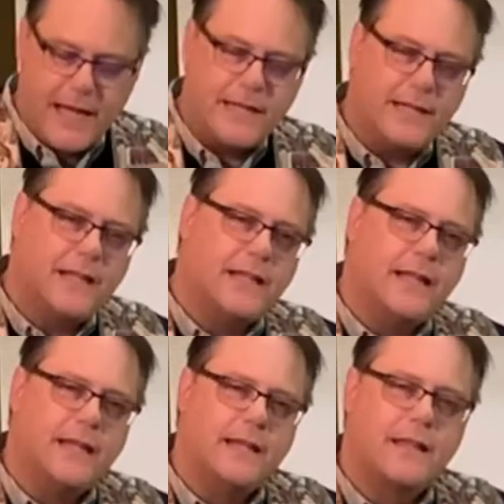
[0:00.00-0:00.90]
idea
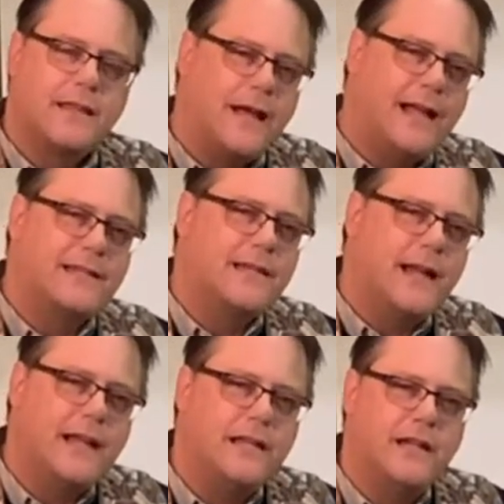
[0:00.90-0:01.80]
that thoughts
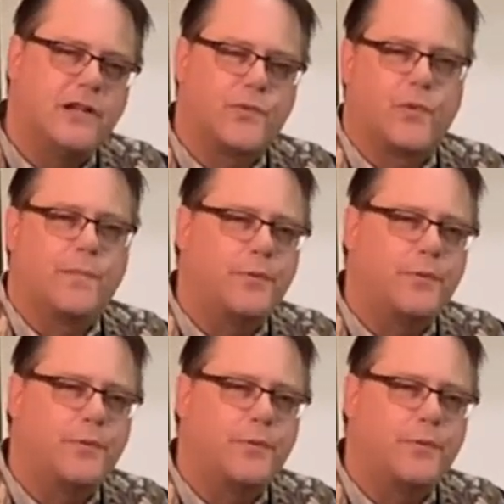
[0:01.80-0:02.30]
and ideas were